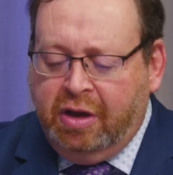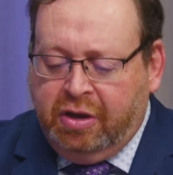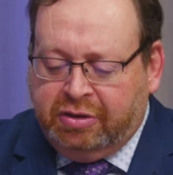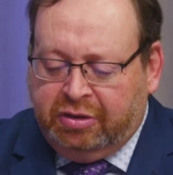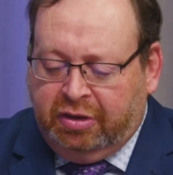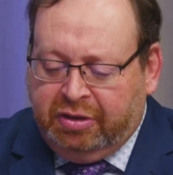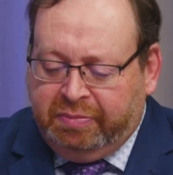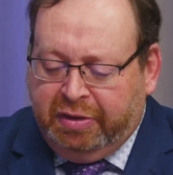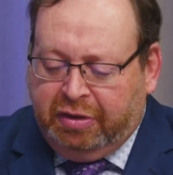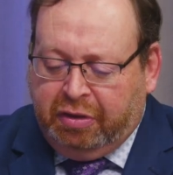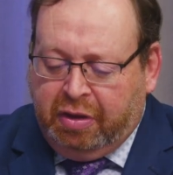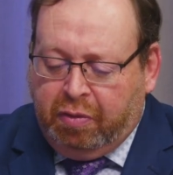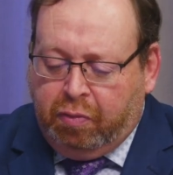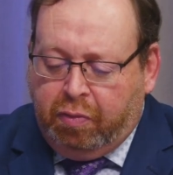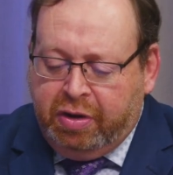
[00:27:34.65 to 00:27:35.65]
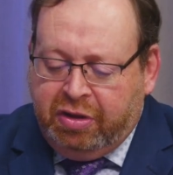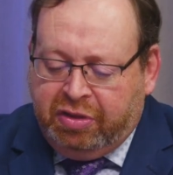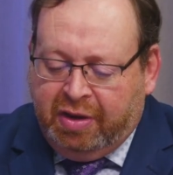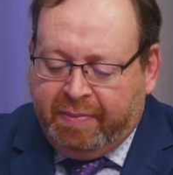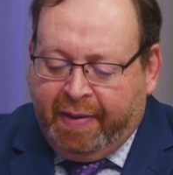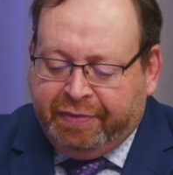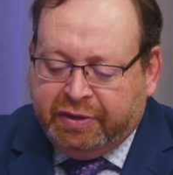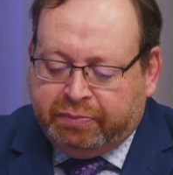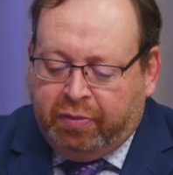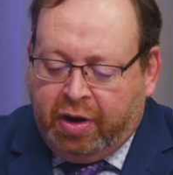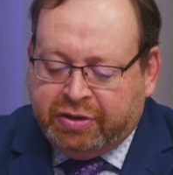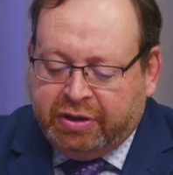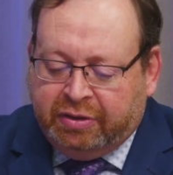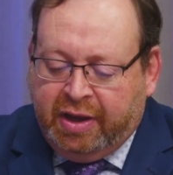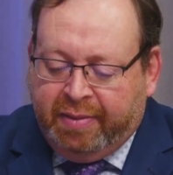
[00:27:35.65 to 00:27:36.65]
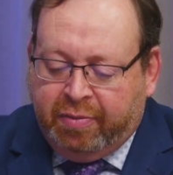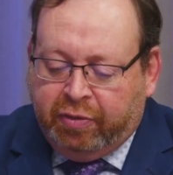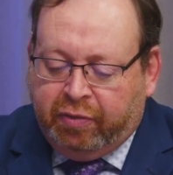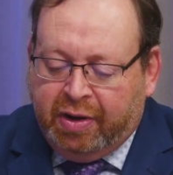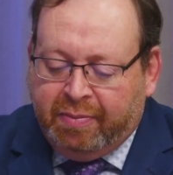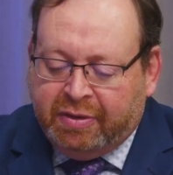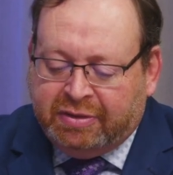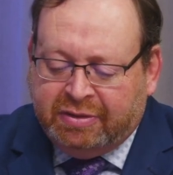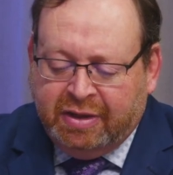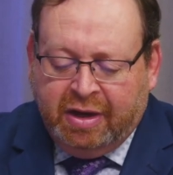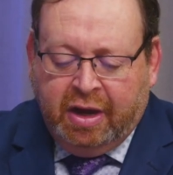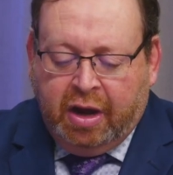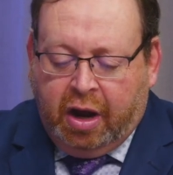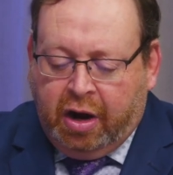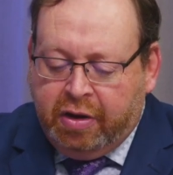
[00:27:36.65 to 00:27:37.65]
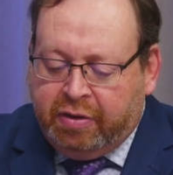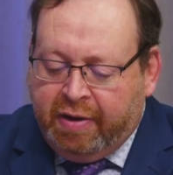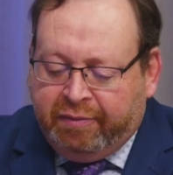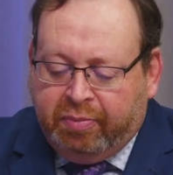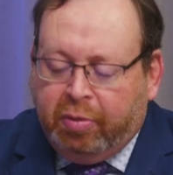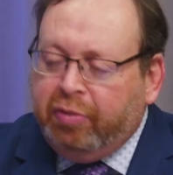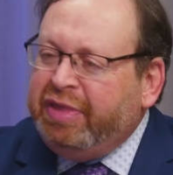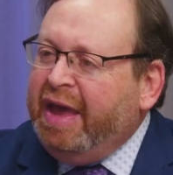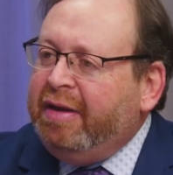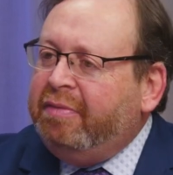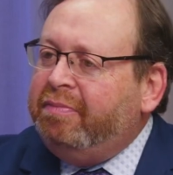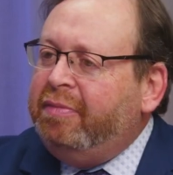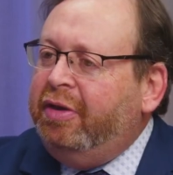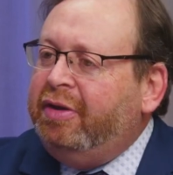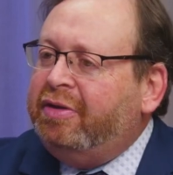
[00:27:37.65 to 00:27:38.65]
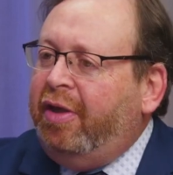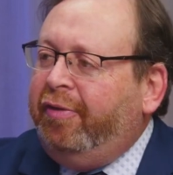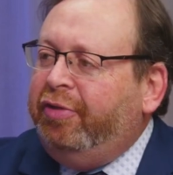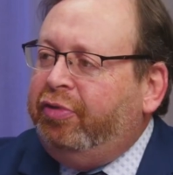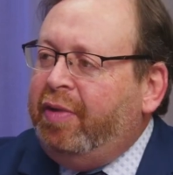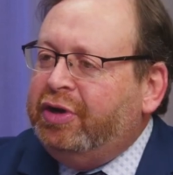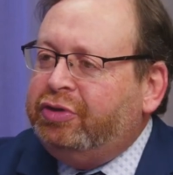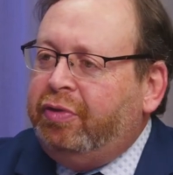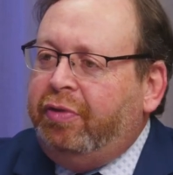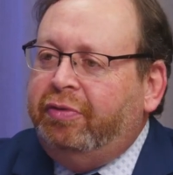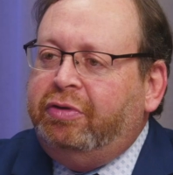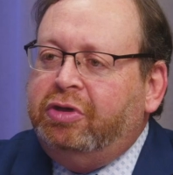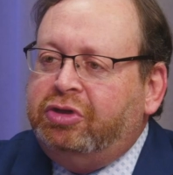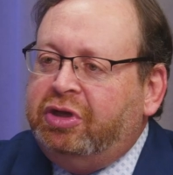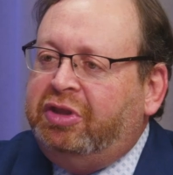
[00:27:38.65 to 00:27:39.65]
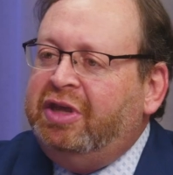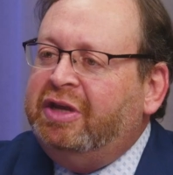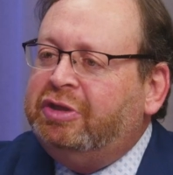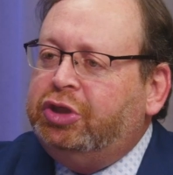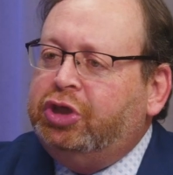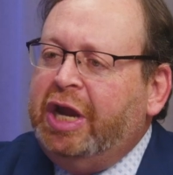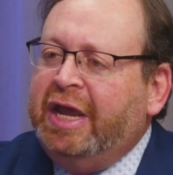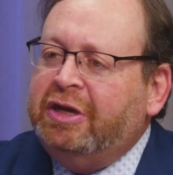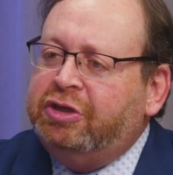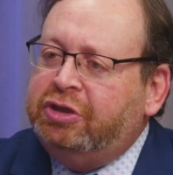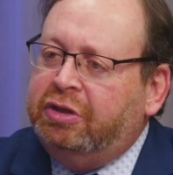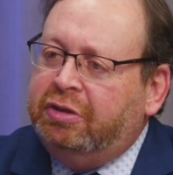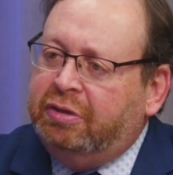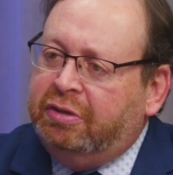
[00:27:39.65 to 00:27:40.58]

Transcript: So Elizabeth, what do you think about these project labor agreements? Are you comfortable with that $1 million threshold? Should things change?